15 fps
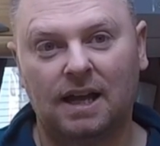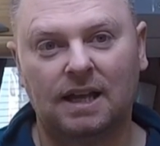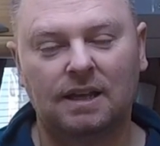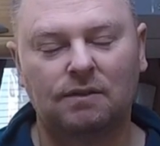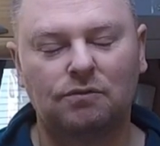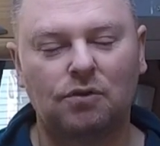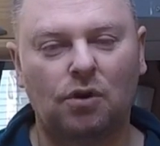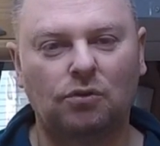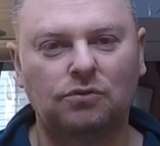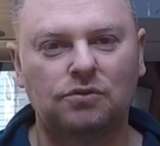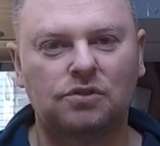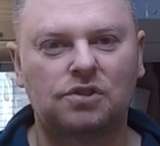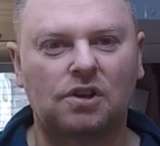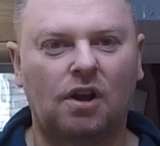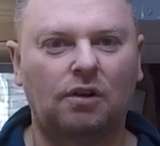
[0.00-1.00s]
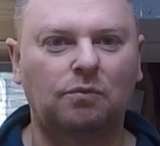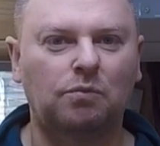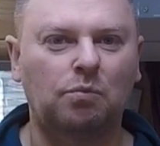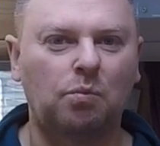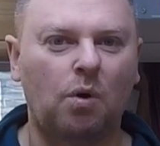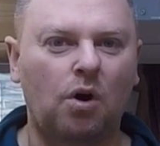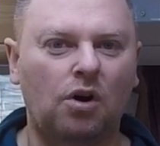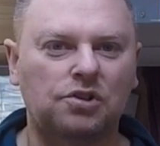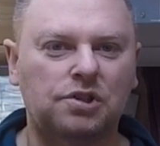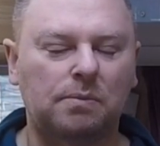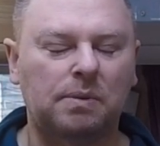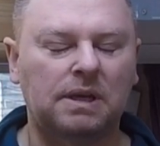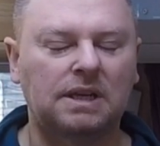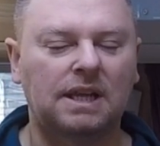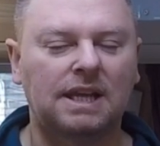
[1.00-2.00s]
It runs on water
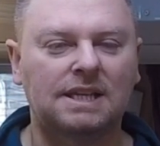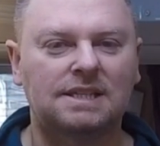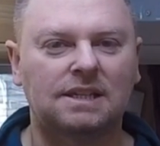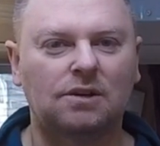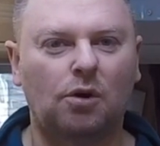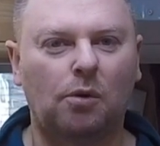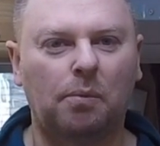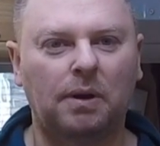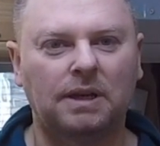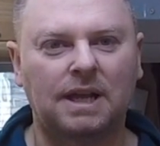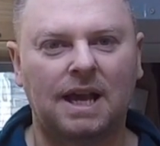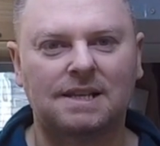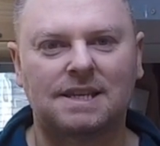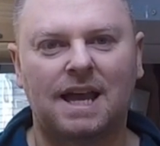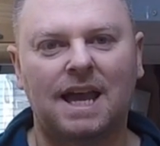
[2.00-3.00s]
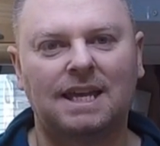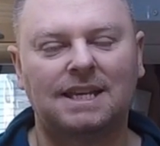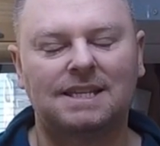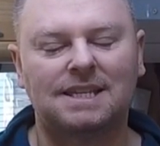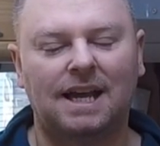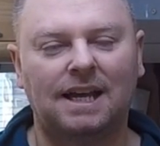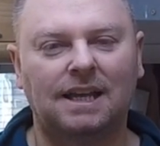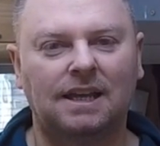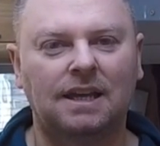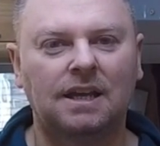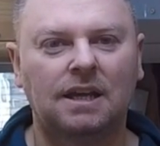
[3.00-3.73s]
being heated up and it has a header tank